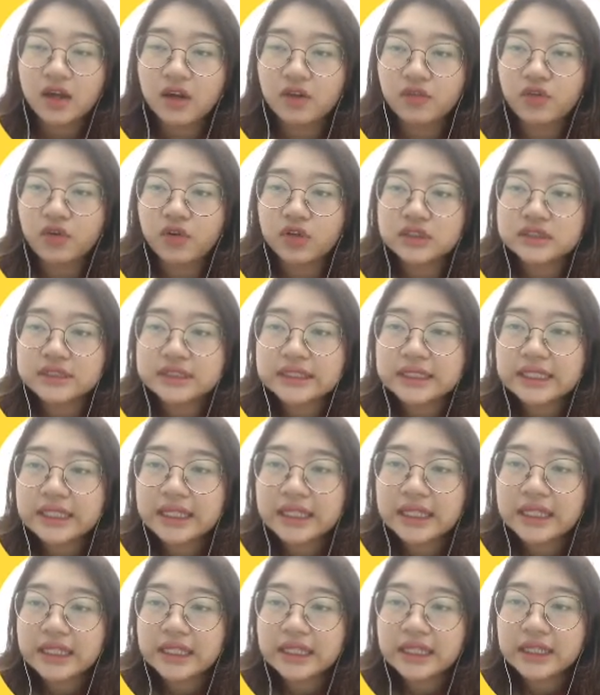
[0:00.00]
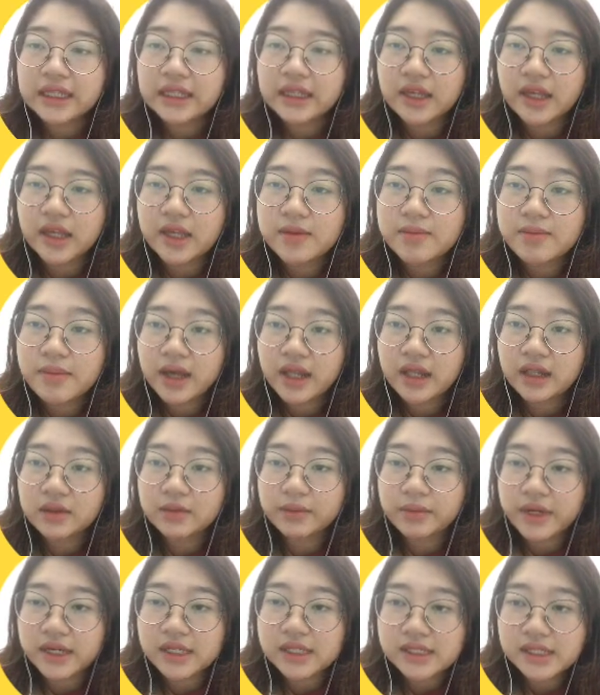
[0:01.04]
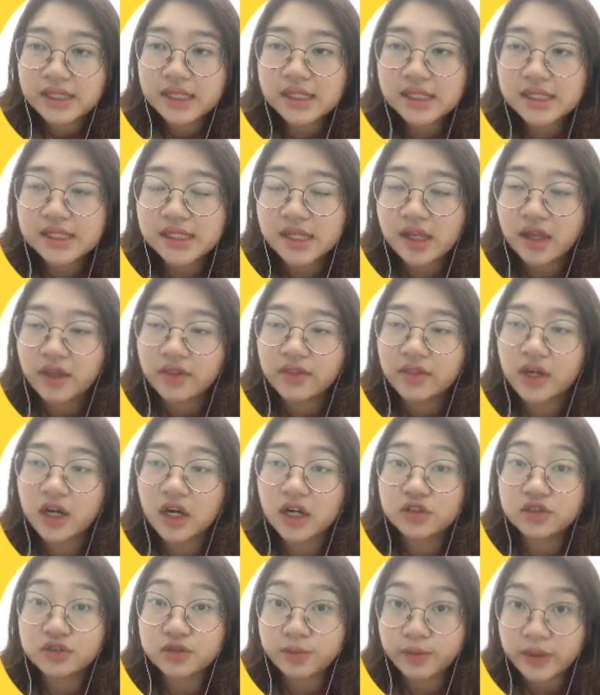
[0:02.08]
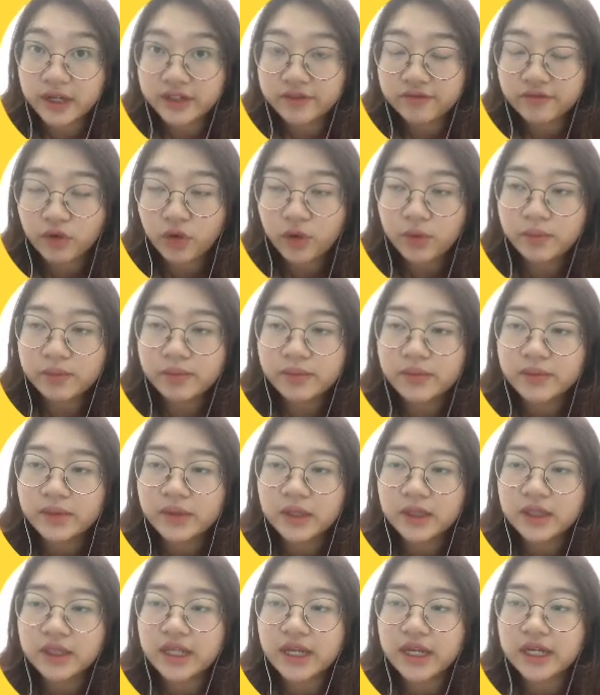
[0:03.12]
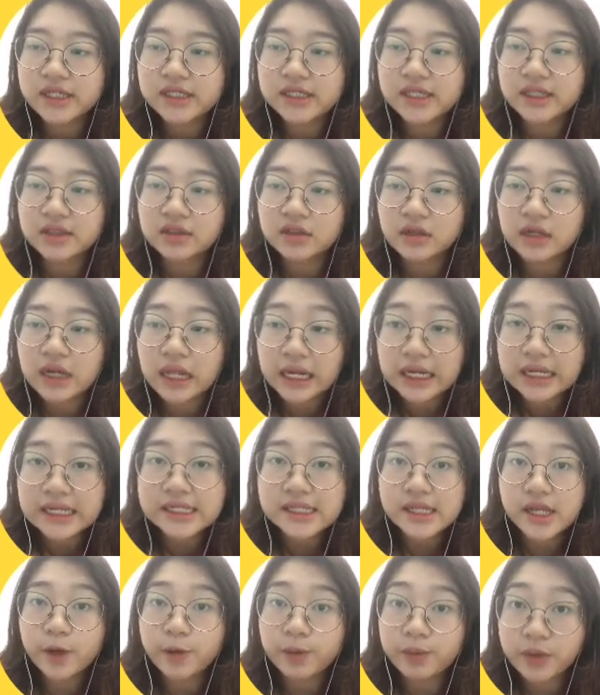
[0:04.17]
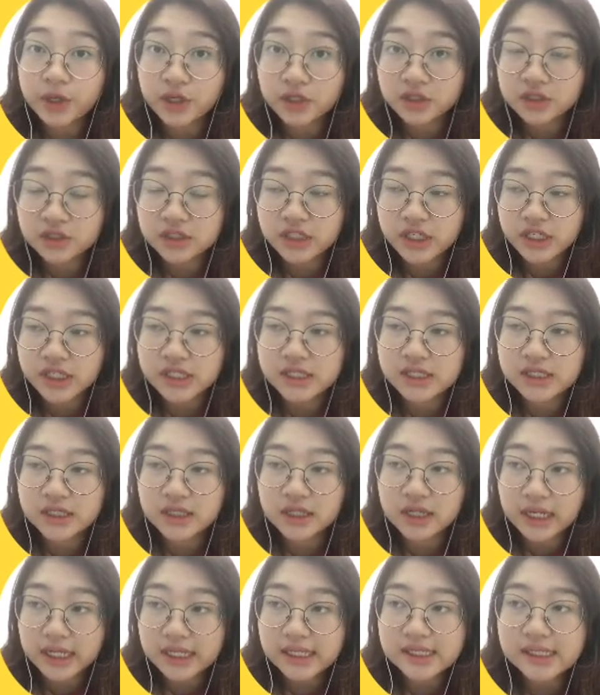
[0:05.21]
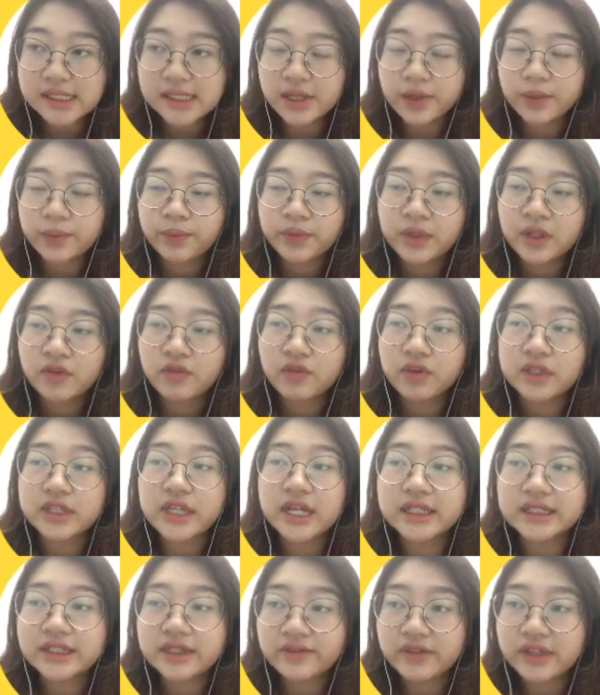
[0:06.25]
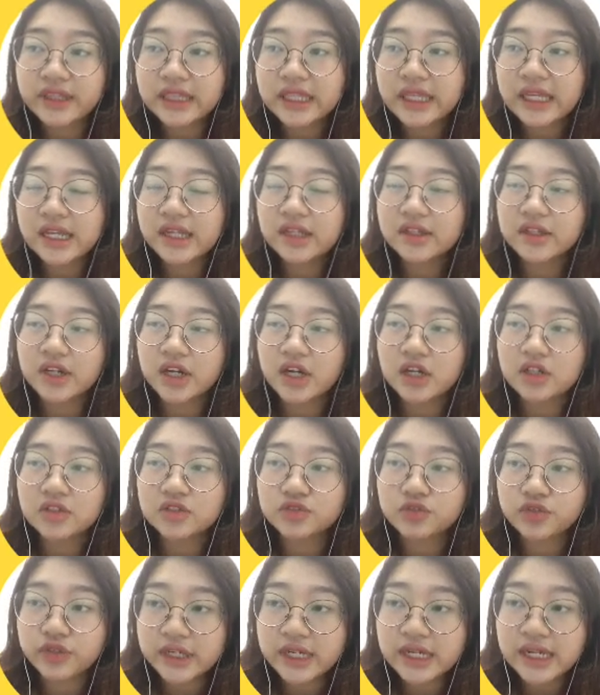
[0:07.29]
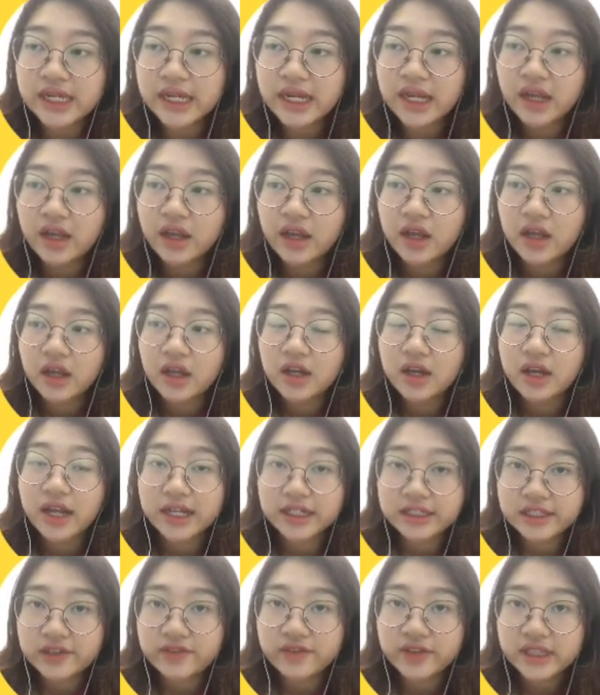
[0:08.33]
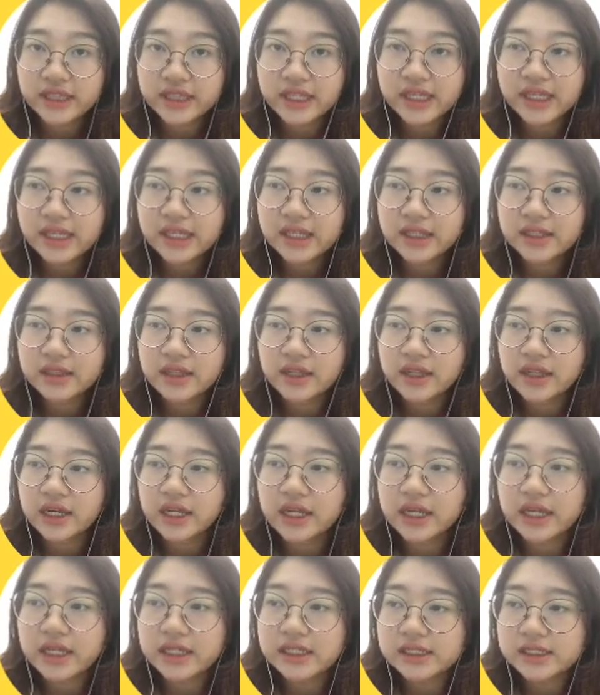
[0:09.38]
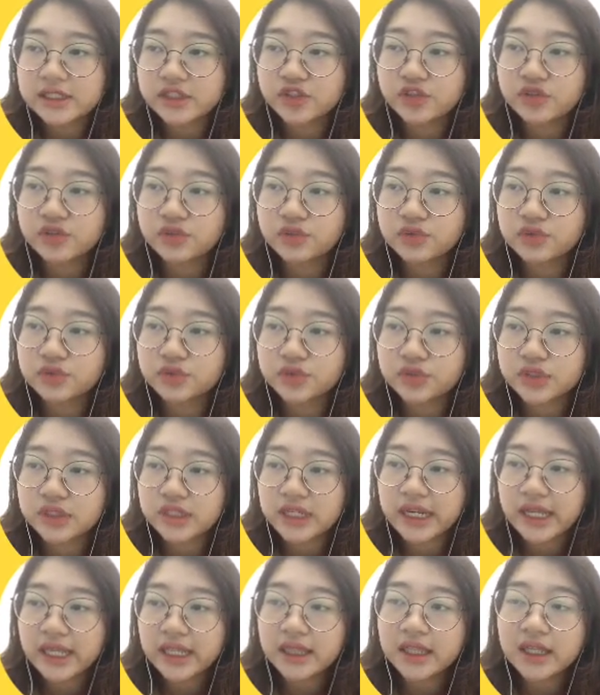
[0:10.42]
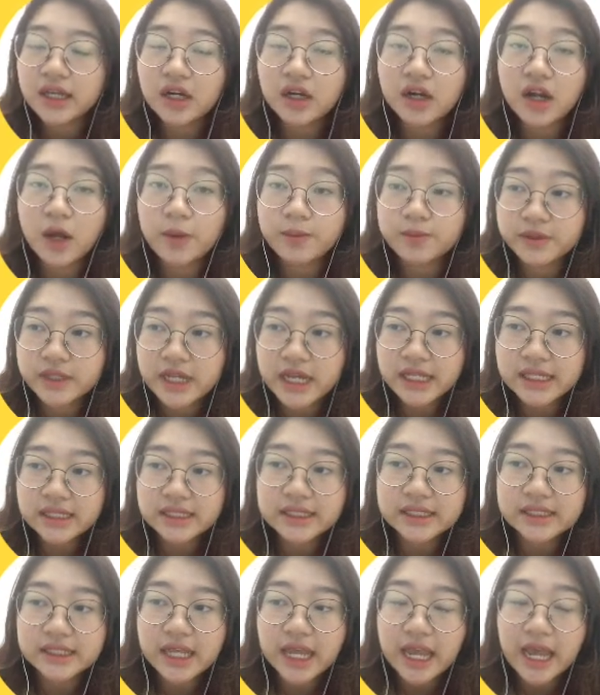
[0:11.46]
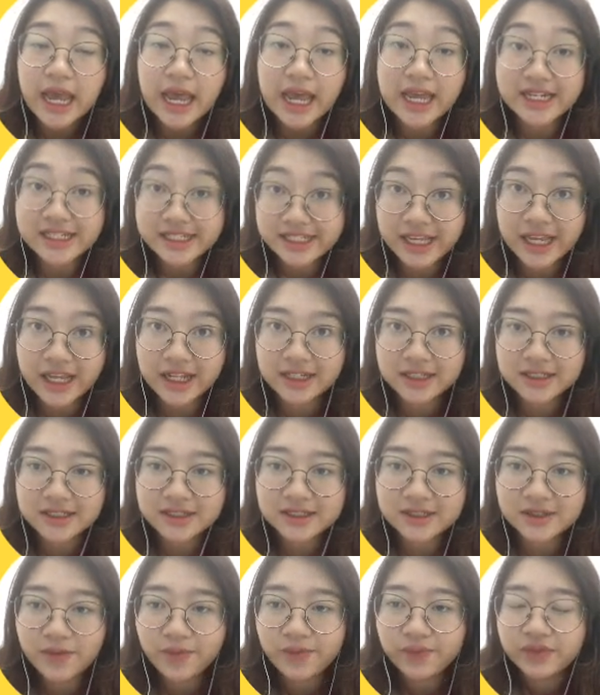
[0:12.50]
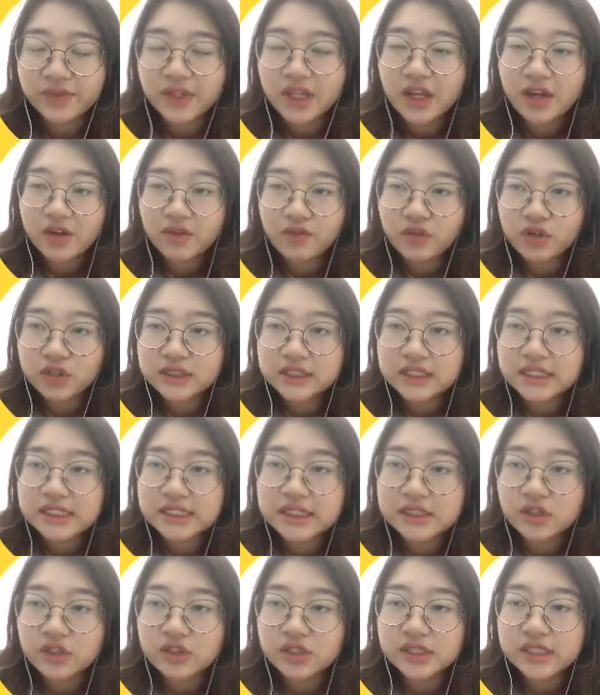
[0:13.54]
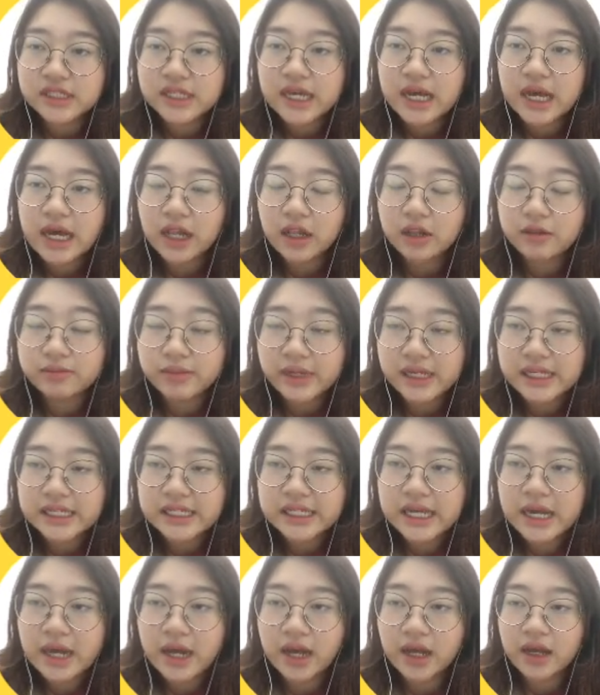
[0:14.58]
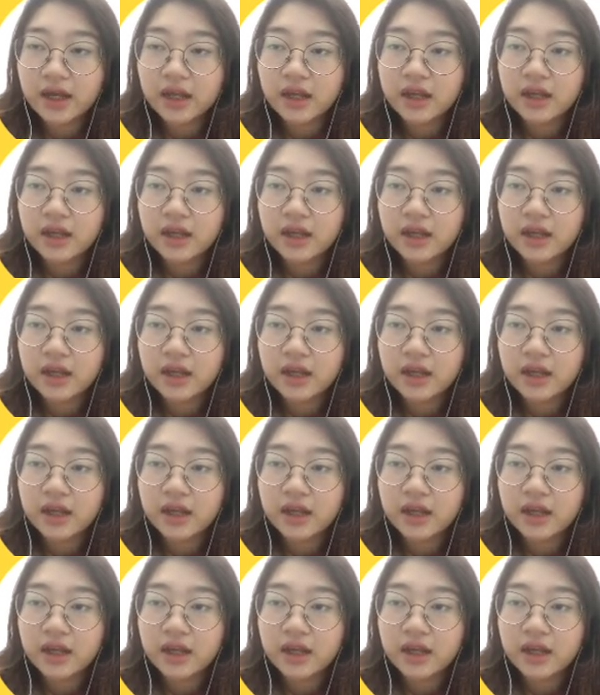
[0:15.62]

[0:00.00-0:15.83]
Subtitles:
For the email presence, there are two platforms: there is internal list and purchase list. For the activity, there are three activity: there is newsletter, updates, and sales. For the social media